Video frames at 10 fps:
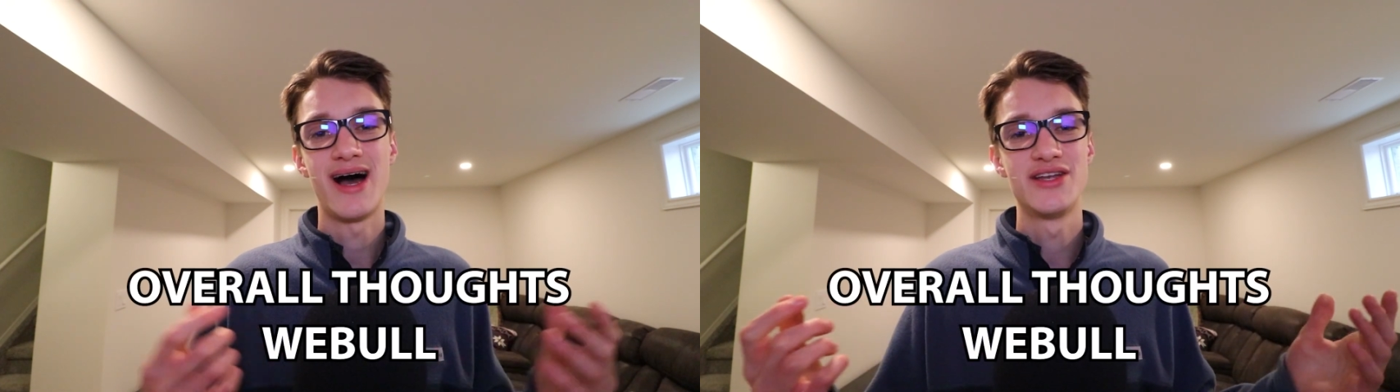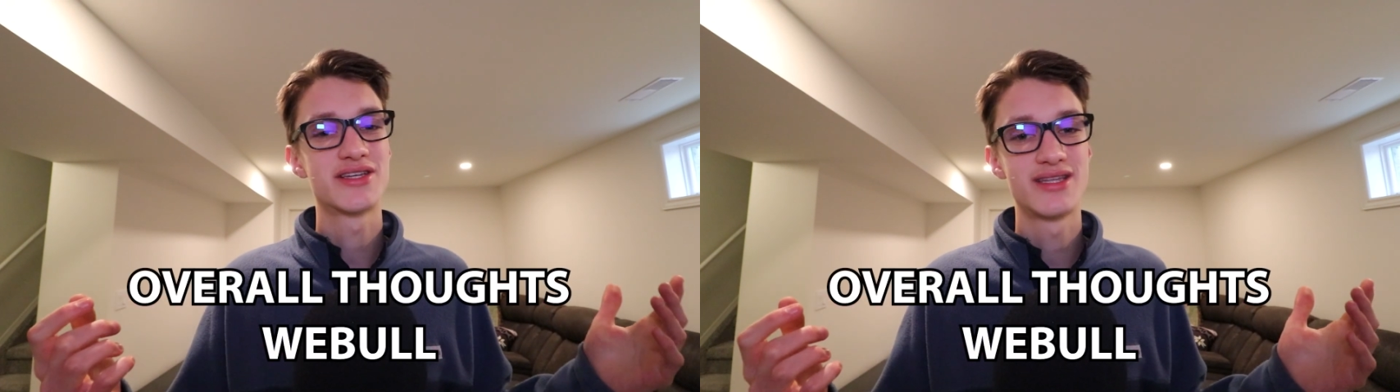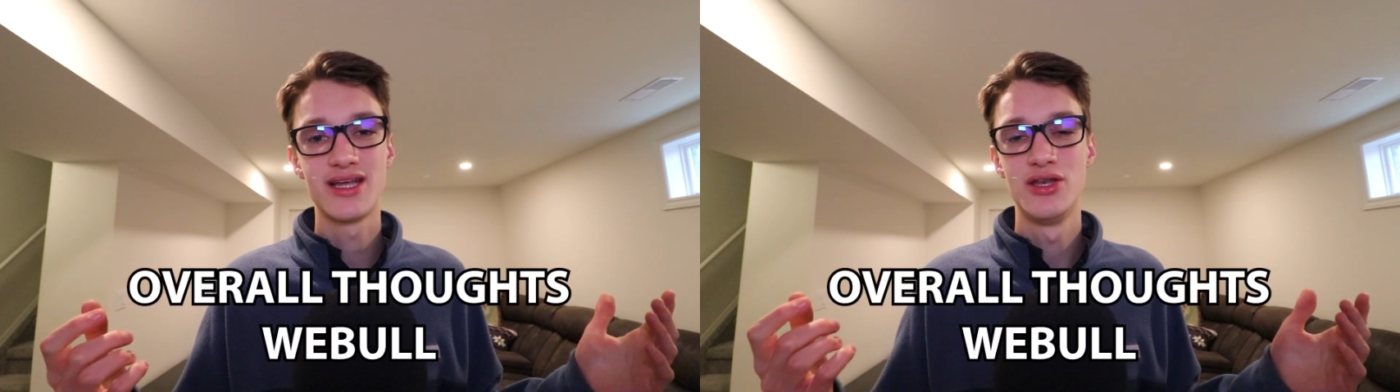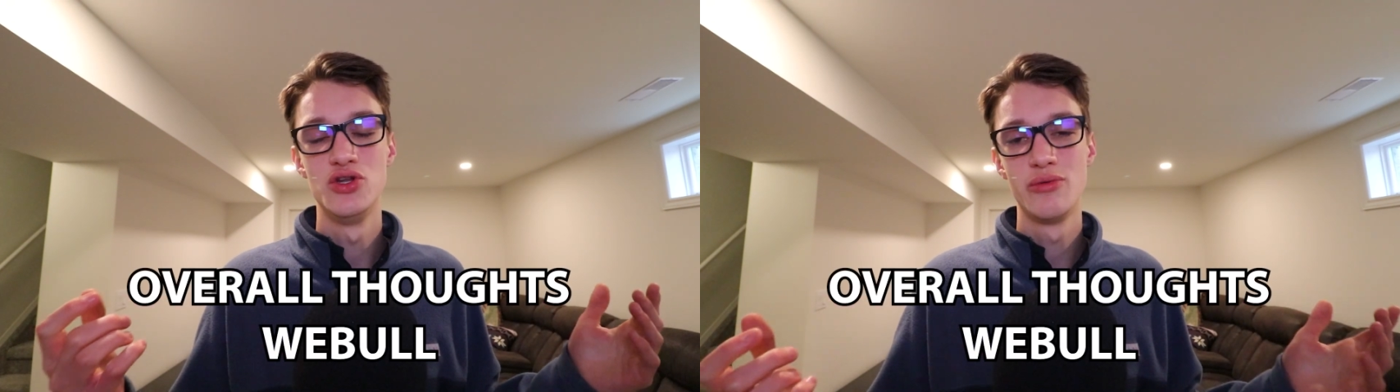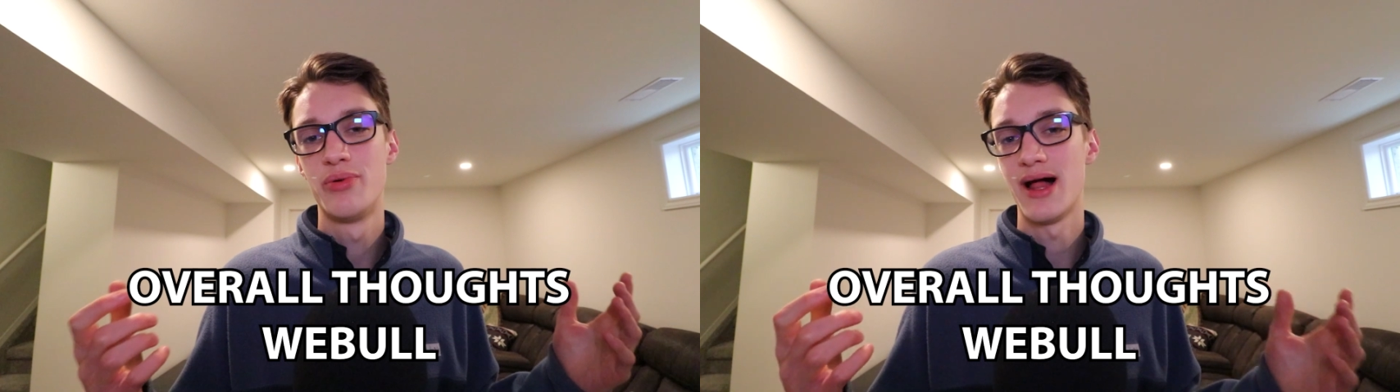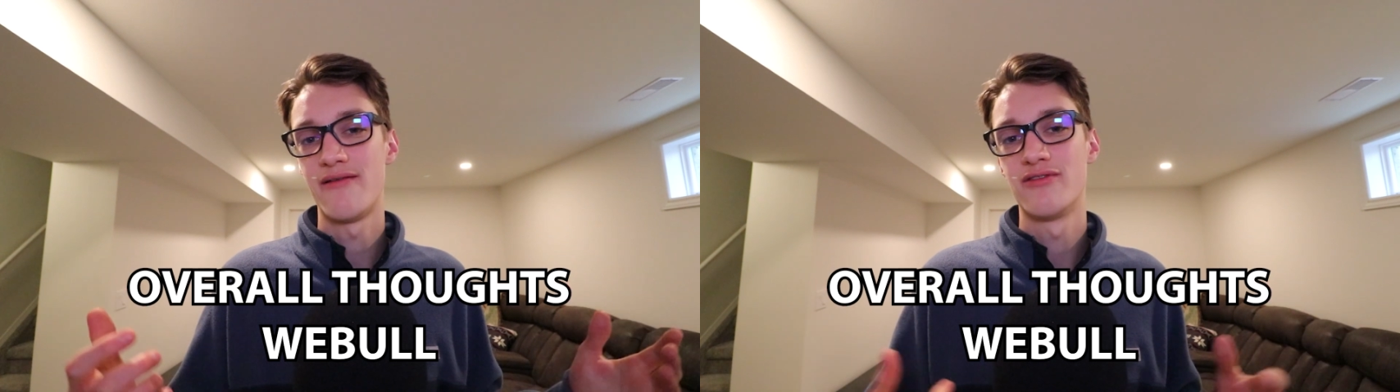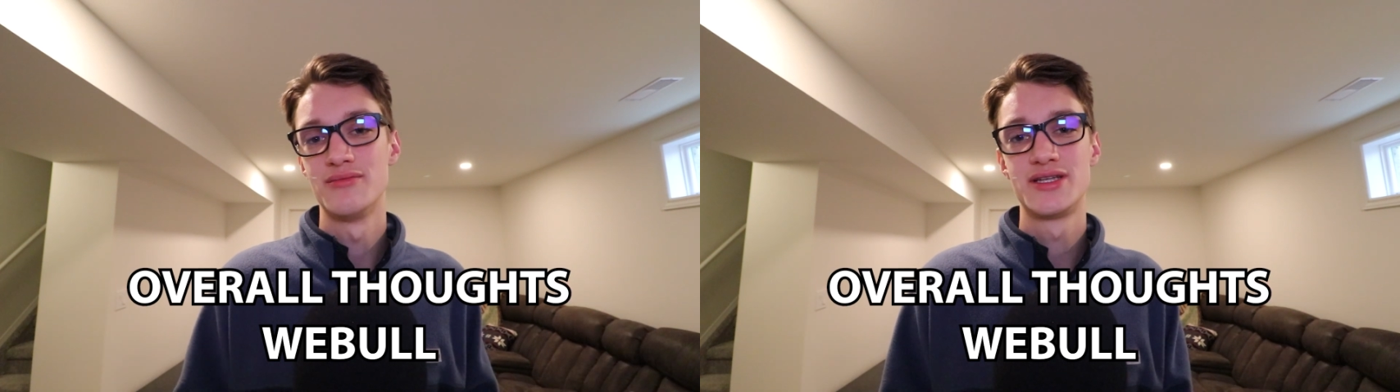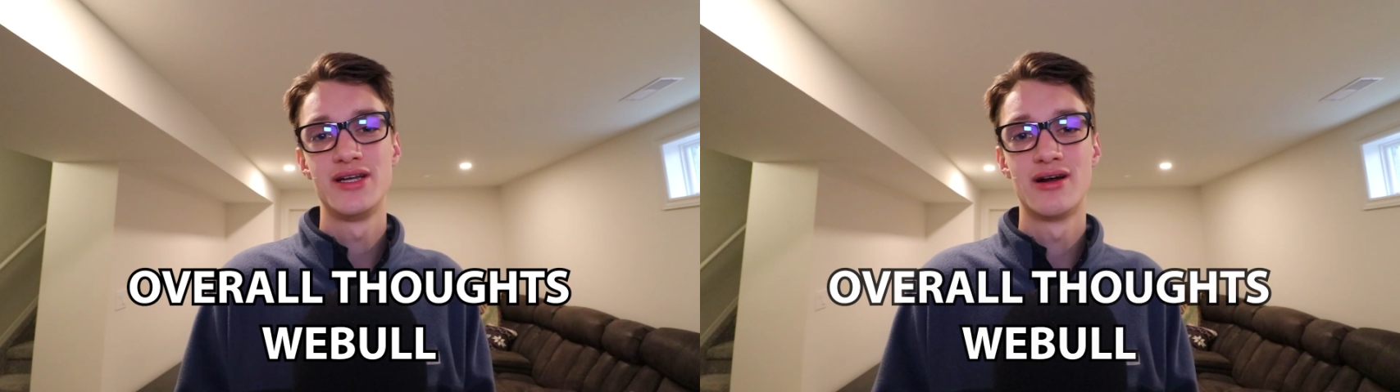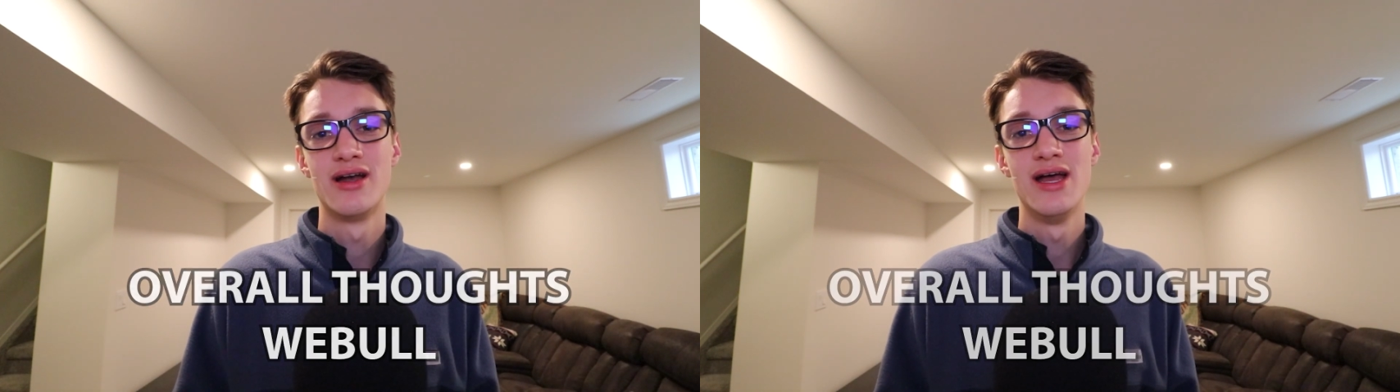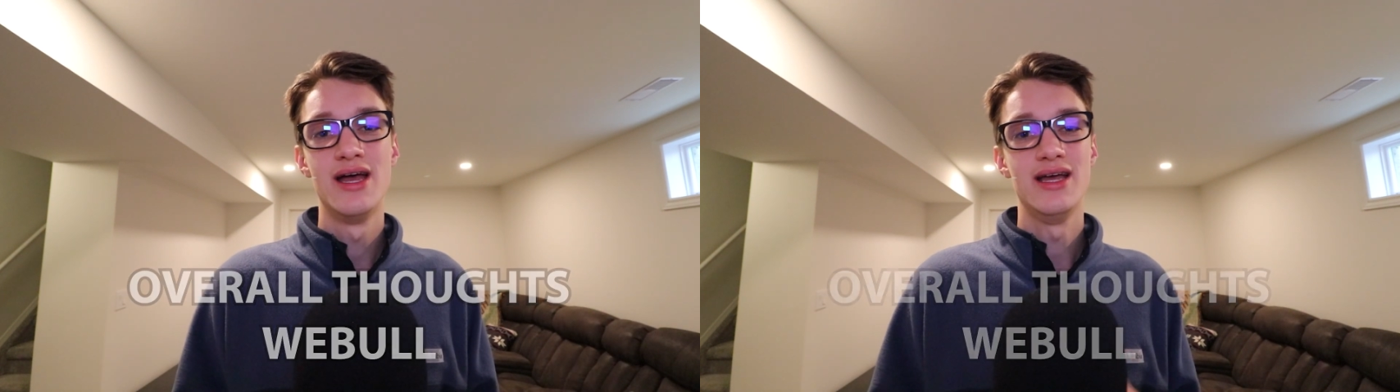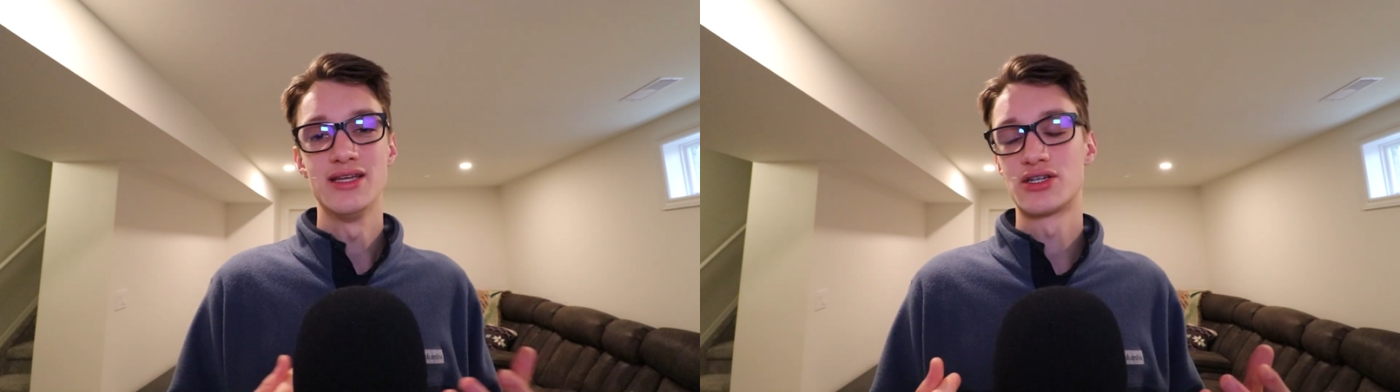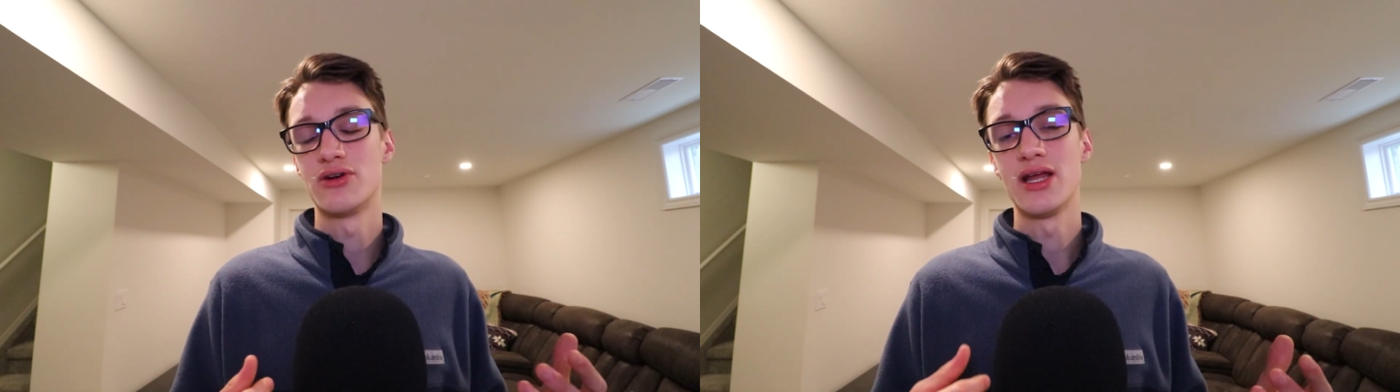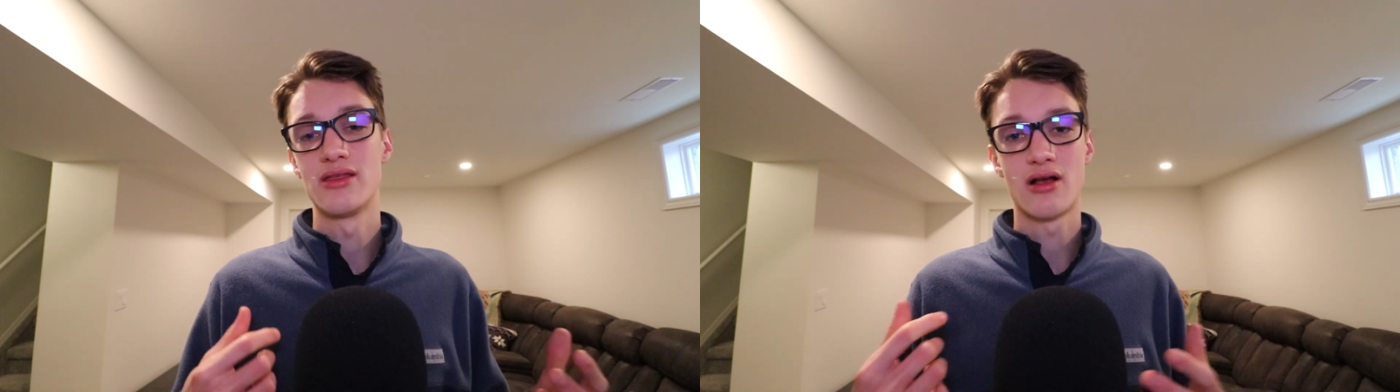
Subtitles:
I just think new platforms here is great.